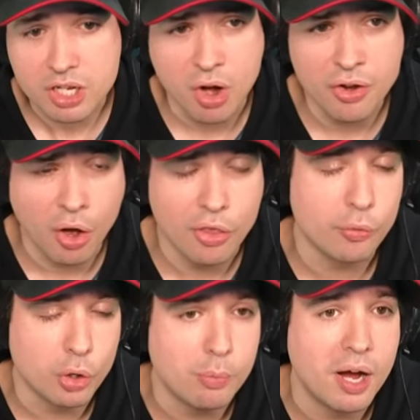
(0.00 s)
on other
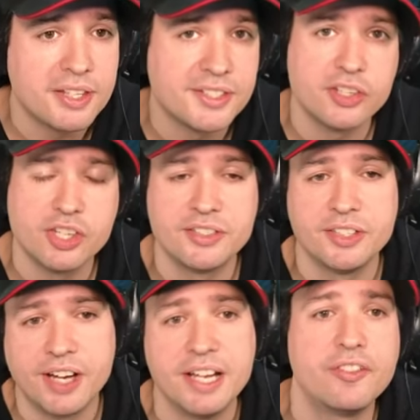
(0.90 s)
robots such as the
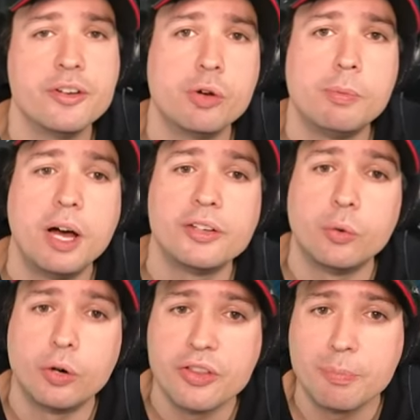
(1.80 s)
Typhon robot
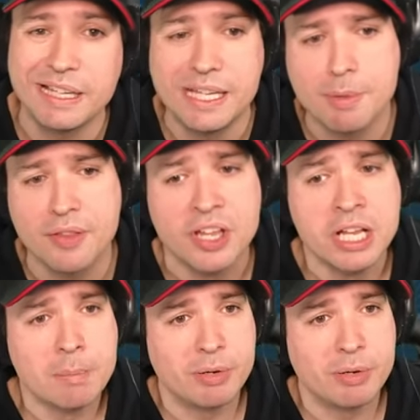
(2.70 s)
or the Behemoth,